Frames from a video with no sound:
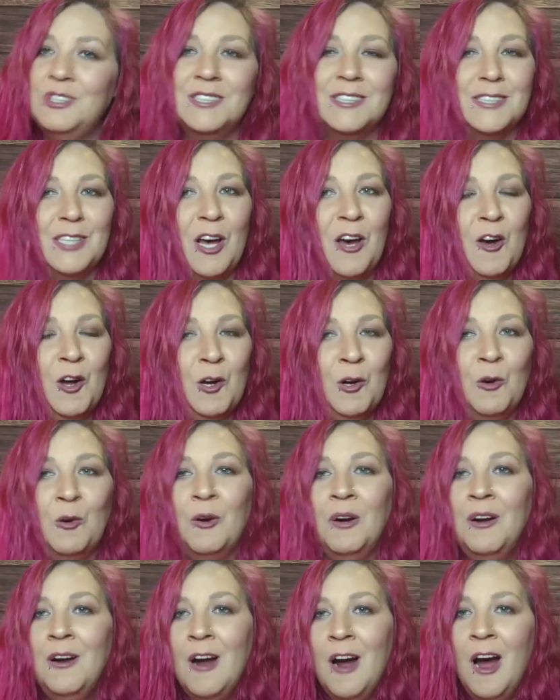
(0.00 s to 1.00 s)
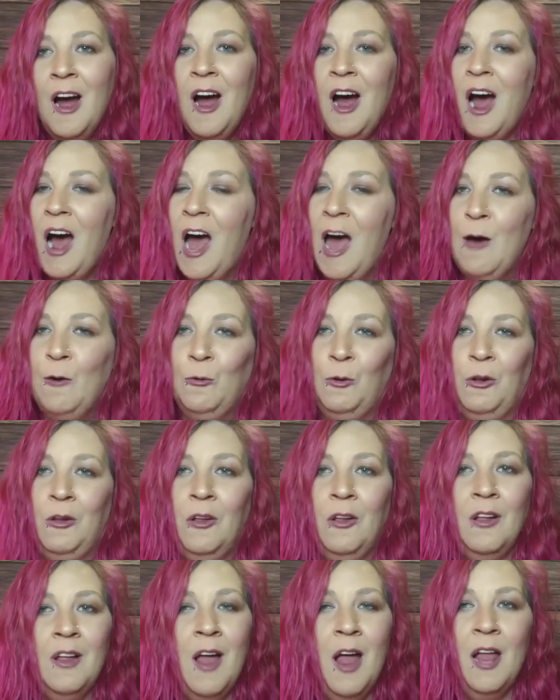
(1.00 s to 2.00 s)
So I
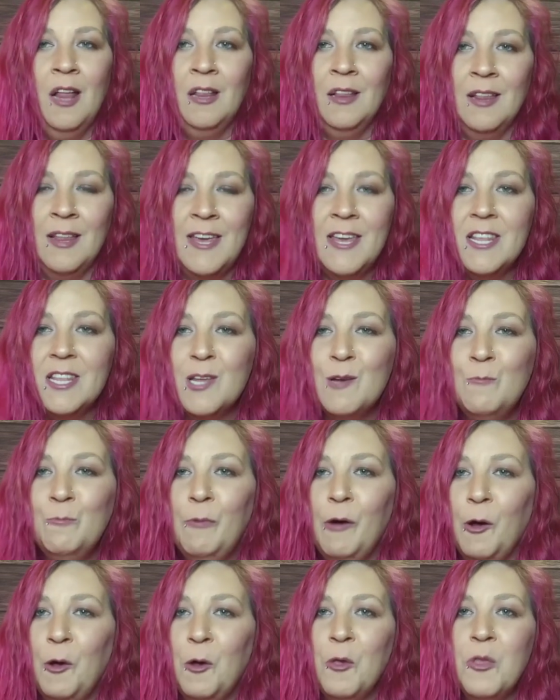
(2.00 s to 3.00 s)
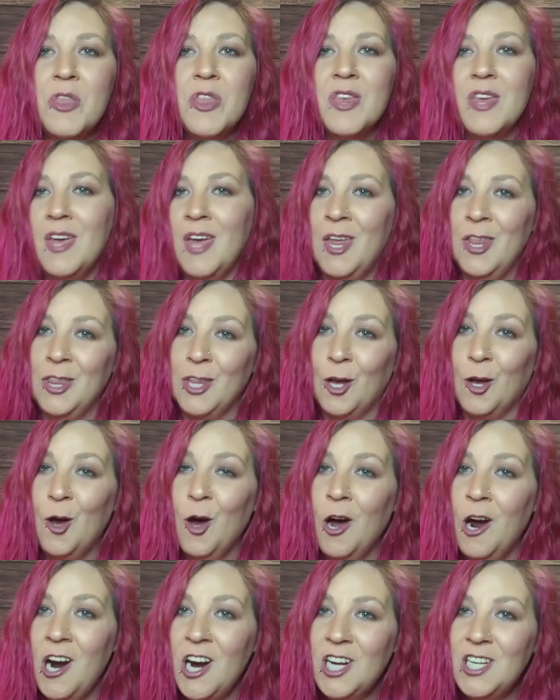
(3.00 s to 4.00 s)
will link them both in the
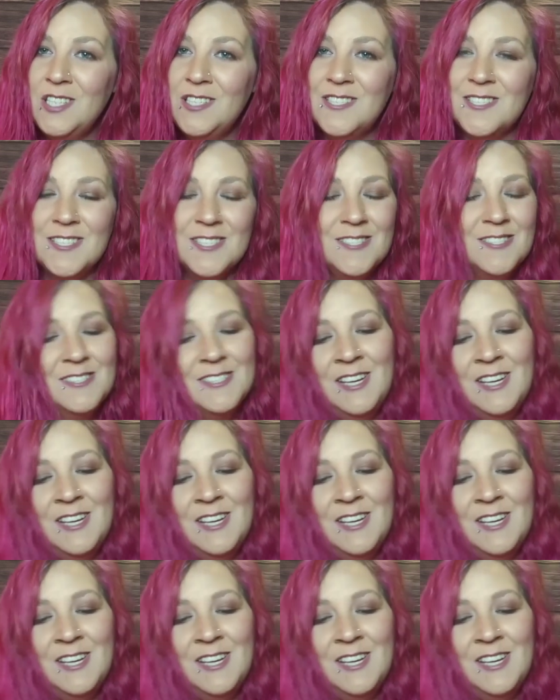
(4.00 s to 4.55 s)
cards